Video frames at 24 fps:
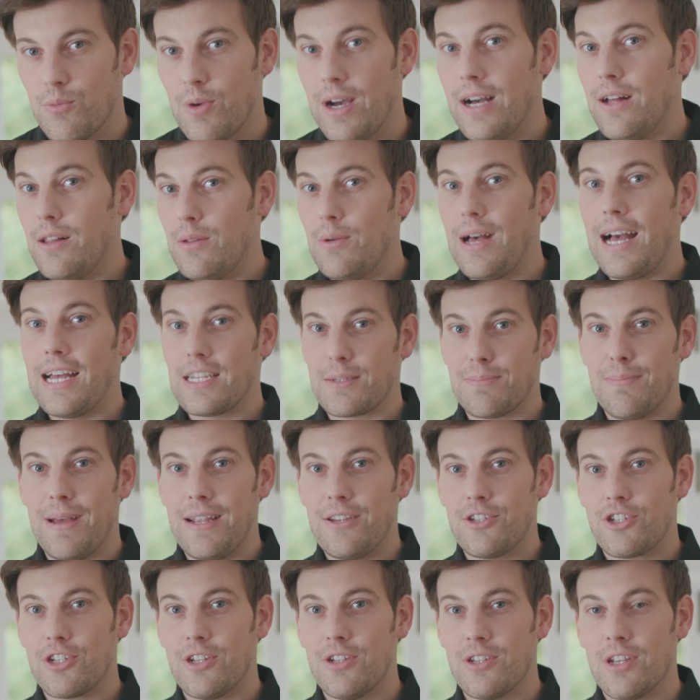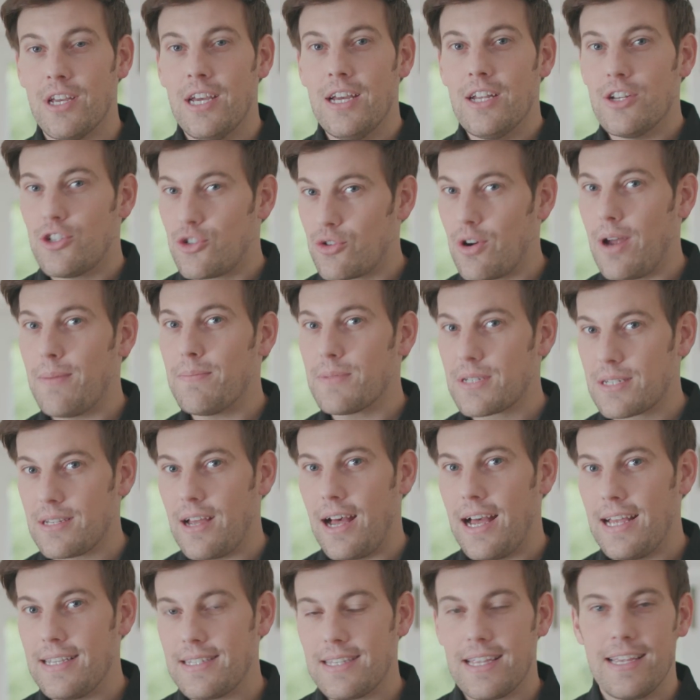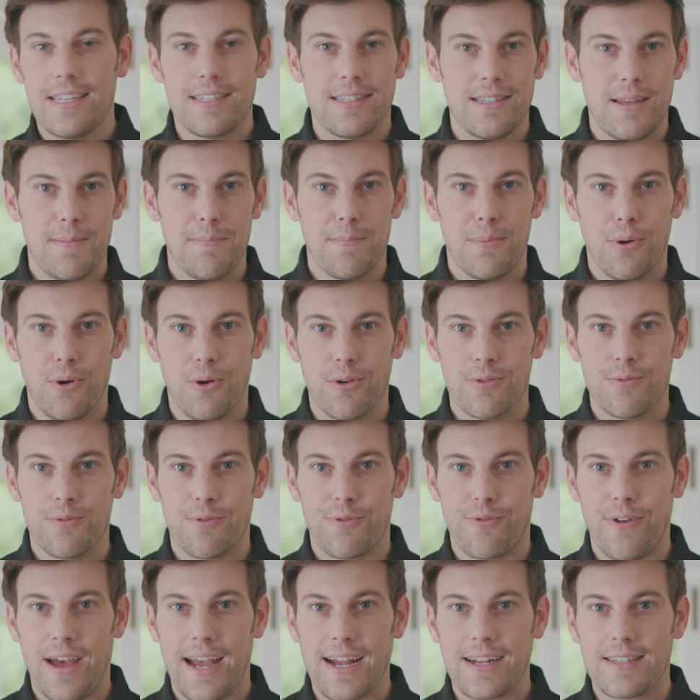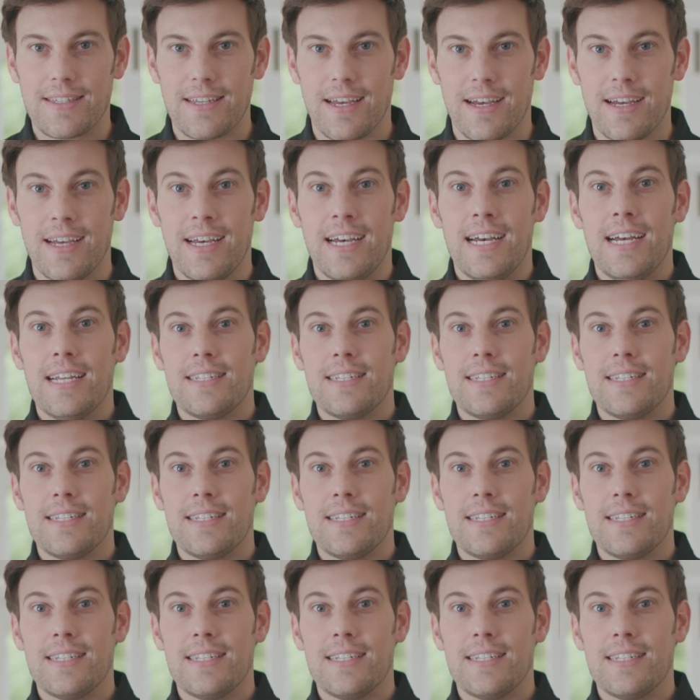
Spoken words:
Well, as mentioned, drum size is an important factor.